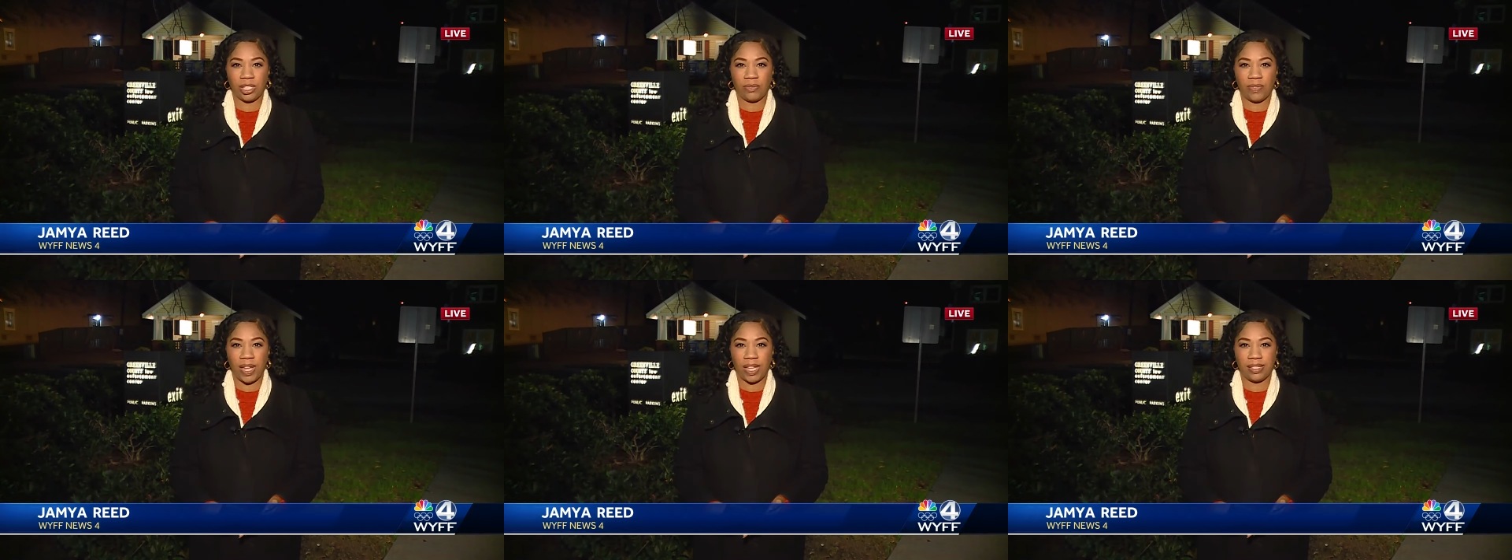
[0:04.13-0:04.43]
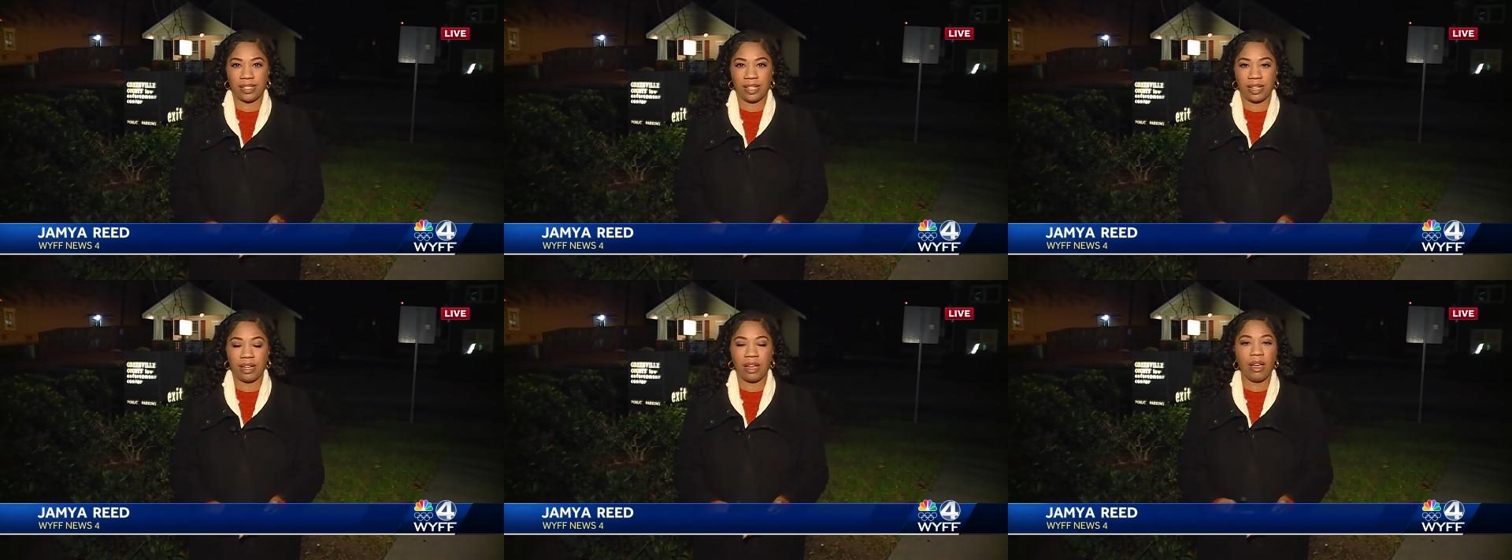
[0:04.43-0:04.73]
is
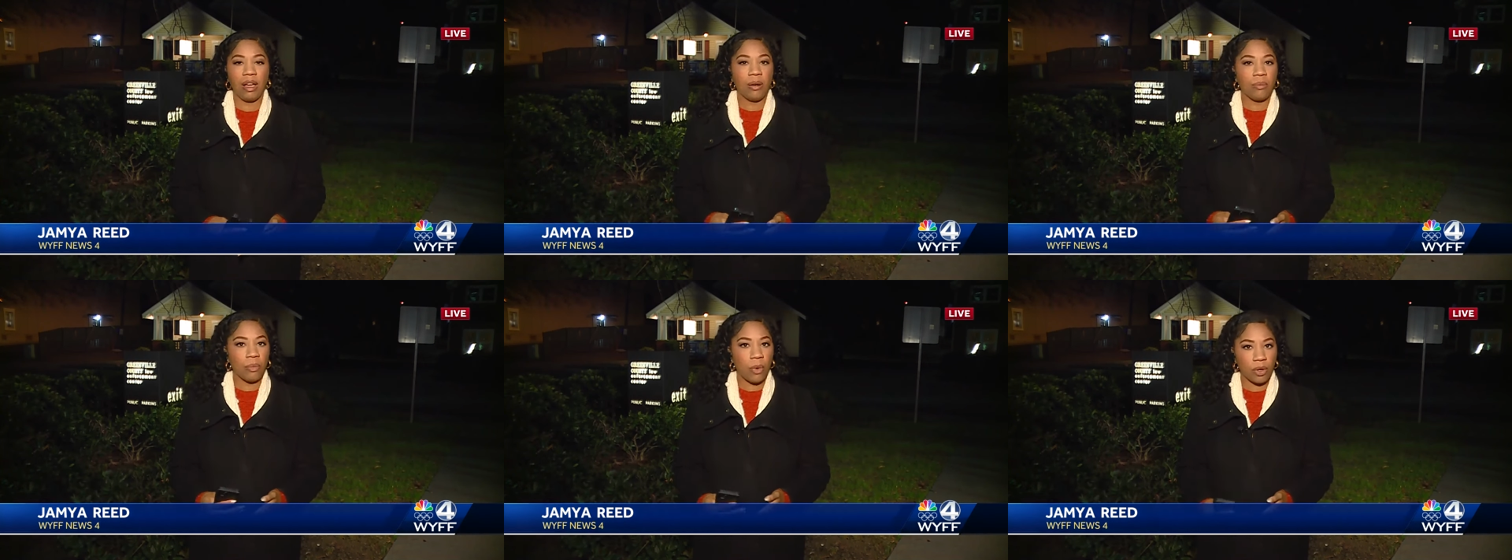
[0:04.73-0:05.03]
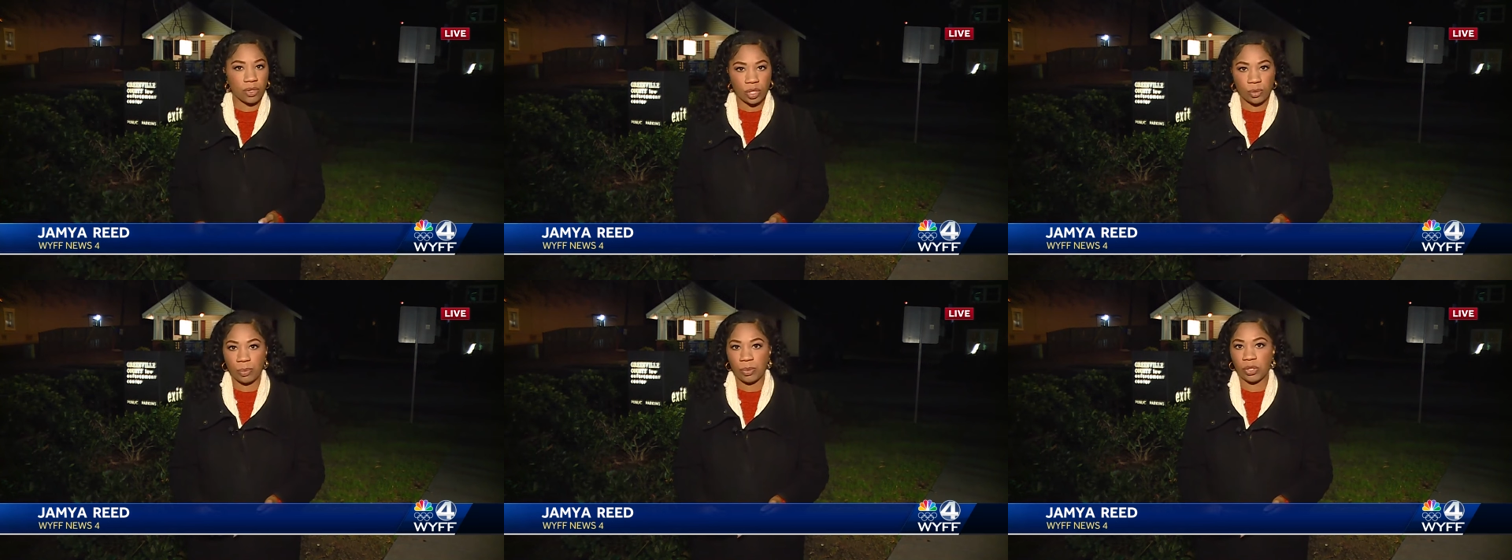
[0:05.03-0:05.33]
facing
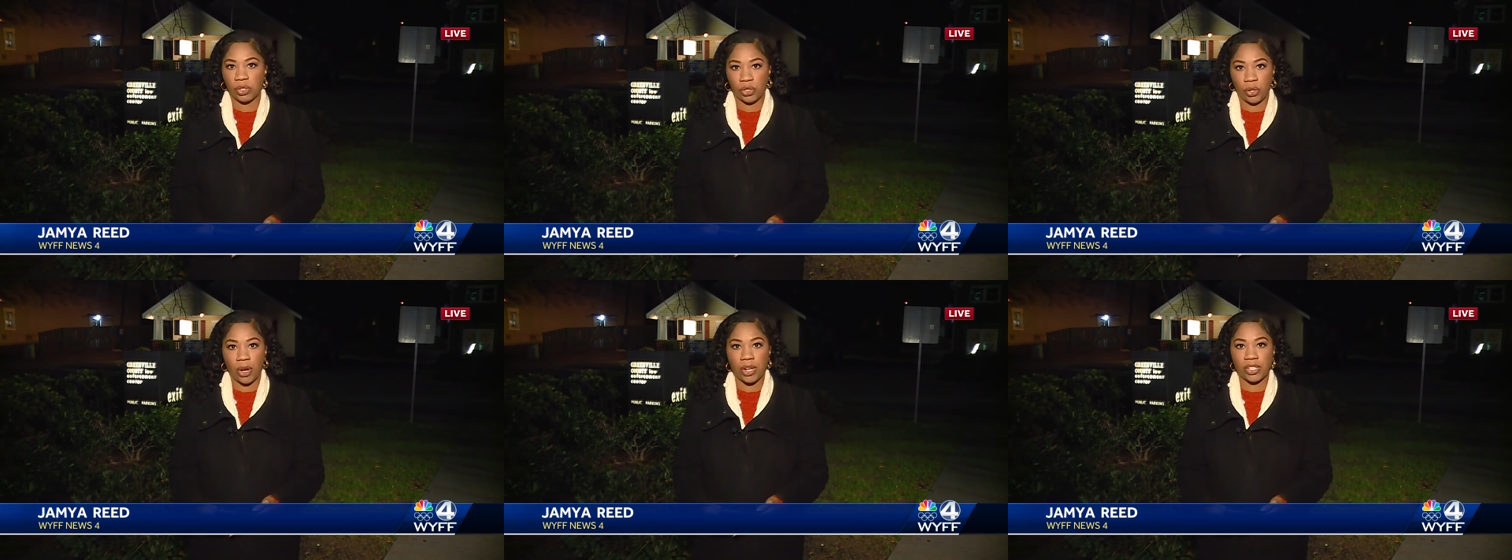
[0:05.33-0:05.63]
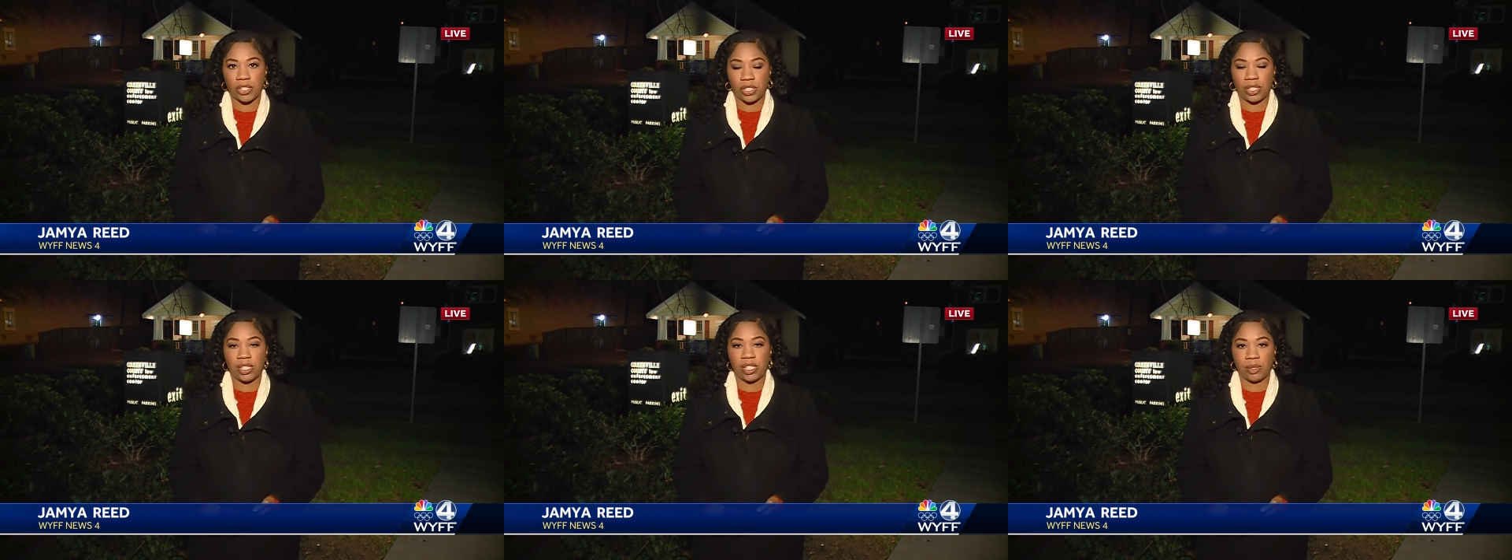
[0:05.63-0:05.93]
multiple
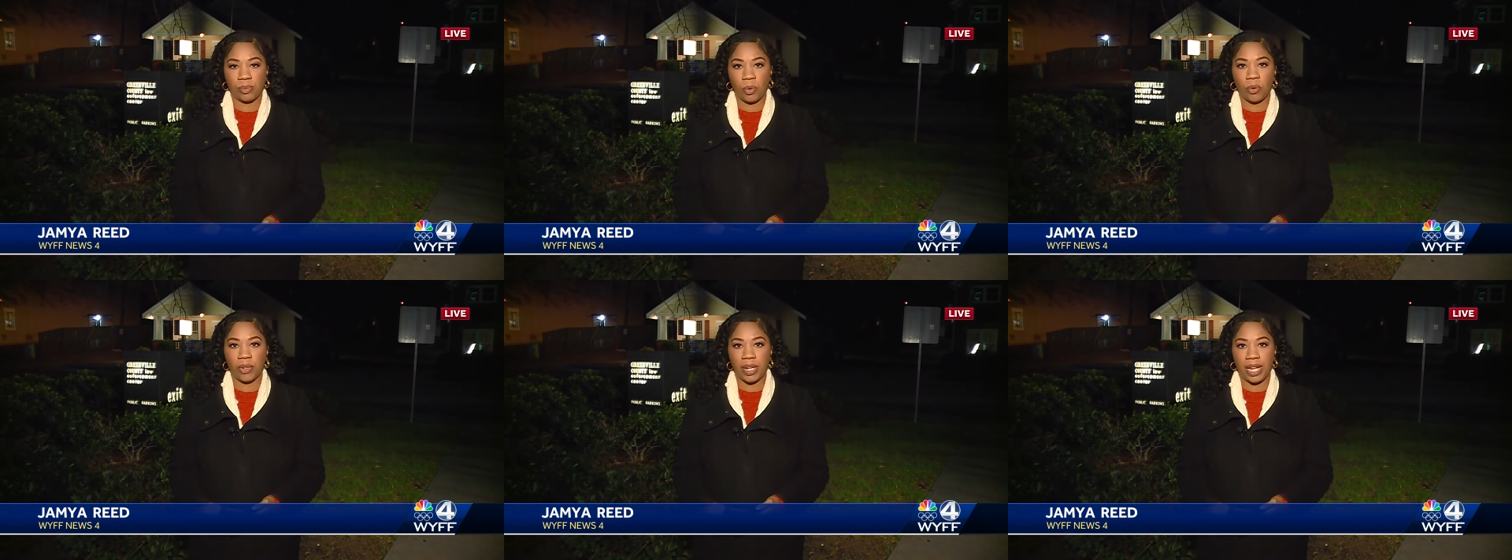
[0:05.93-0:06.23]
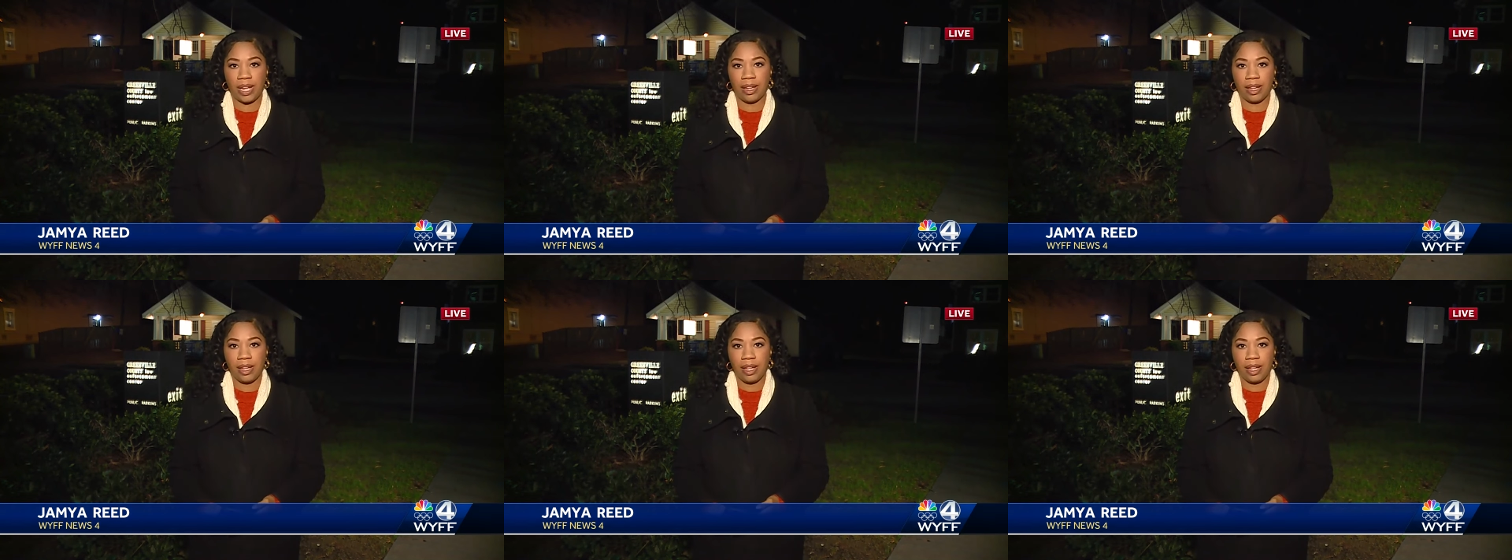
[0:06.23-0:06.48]
charges this morning,